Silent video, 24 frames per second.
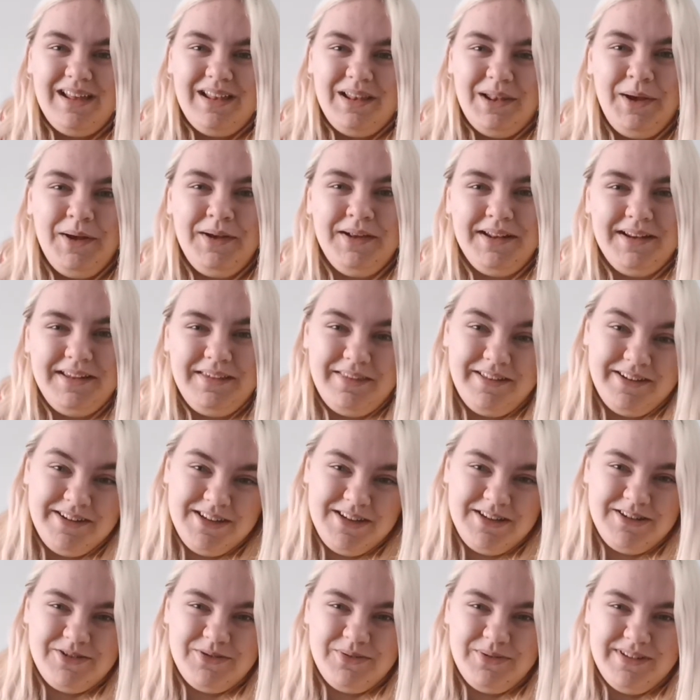Luckily the
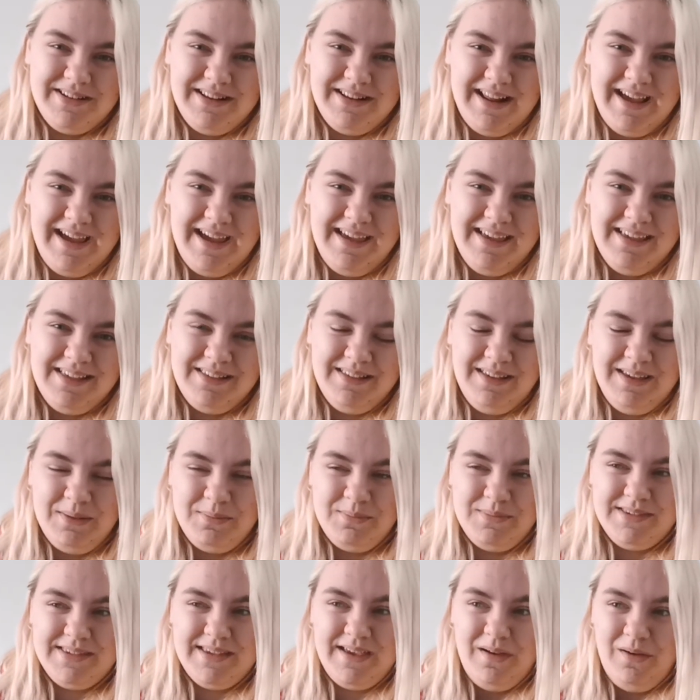teacher was late
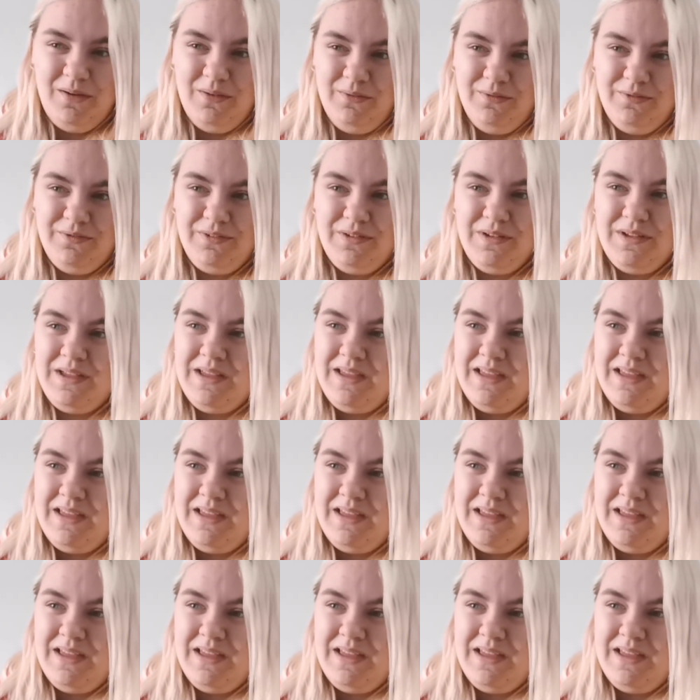himself